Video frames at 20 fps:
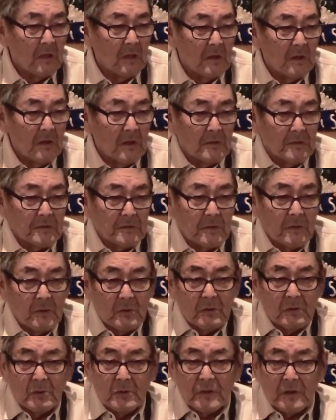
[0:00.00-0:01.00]
Gee, when
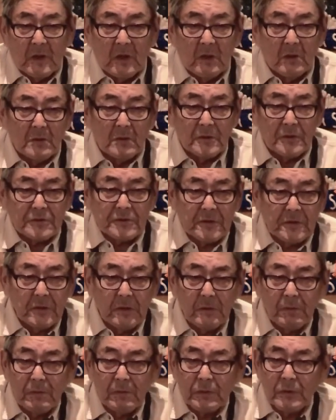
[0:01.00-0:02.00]
I was chief,
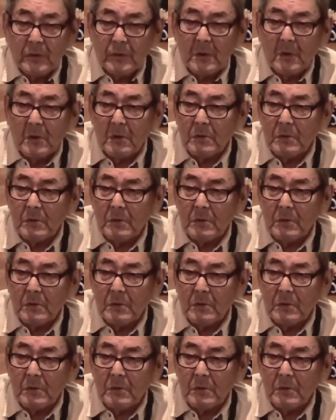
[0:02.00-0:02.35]
when we